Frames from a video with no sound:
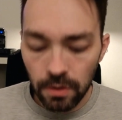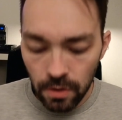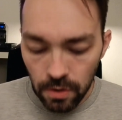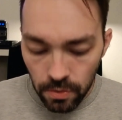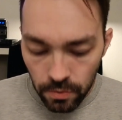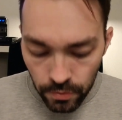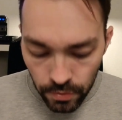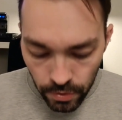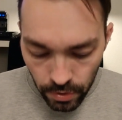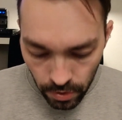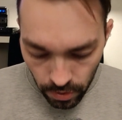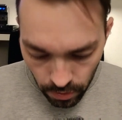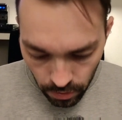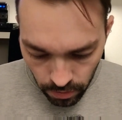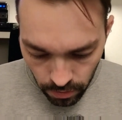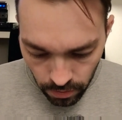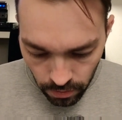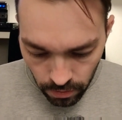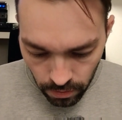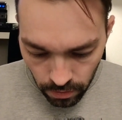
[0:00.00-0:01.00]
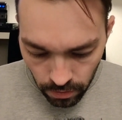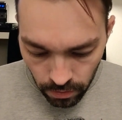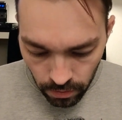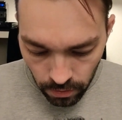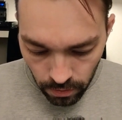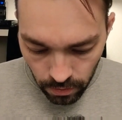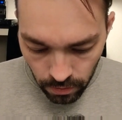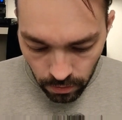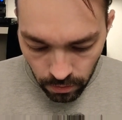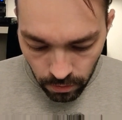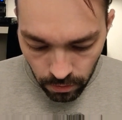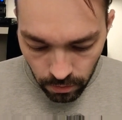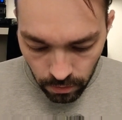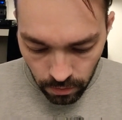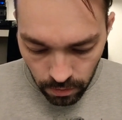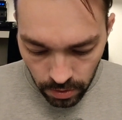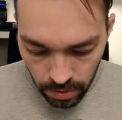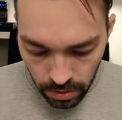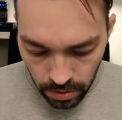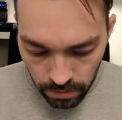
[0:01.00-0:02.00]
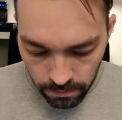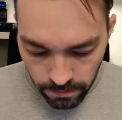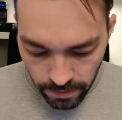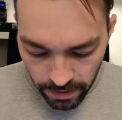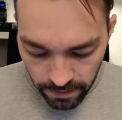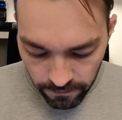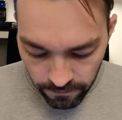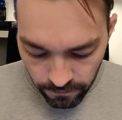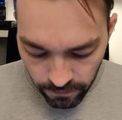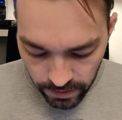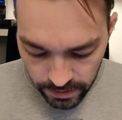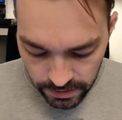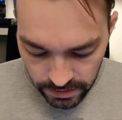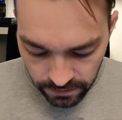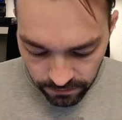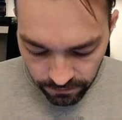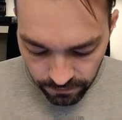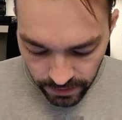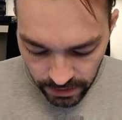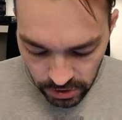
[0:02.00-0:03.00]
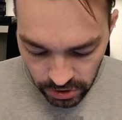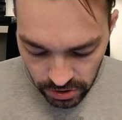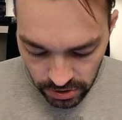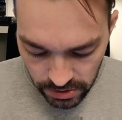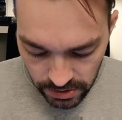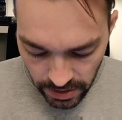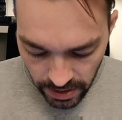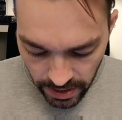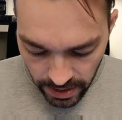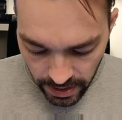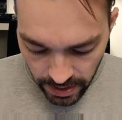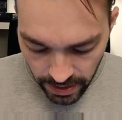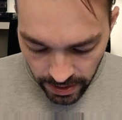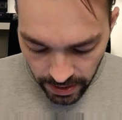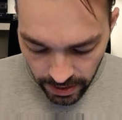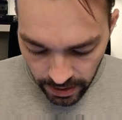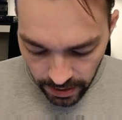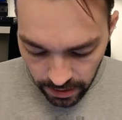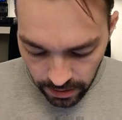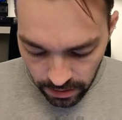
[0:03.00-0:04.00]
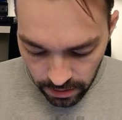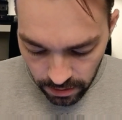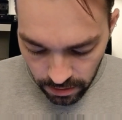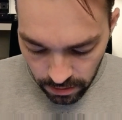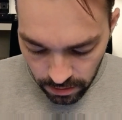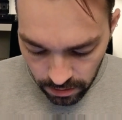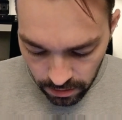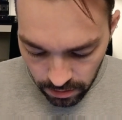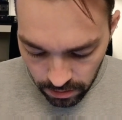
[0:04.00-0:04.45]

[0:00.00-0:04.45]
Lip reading: Oh no, my friend's fish died.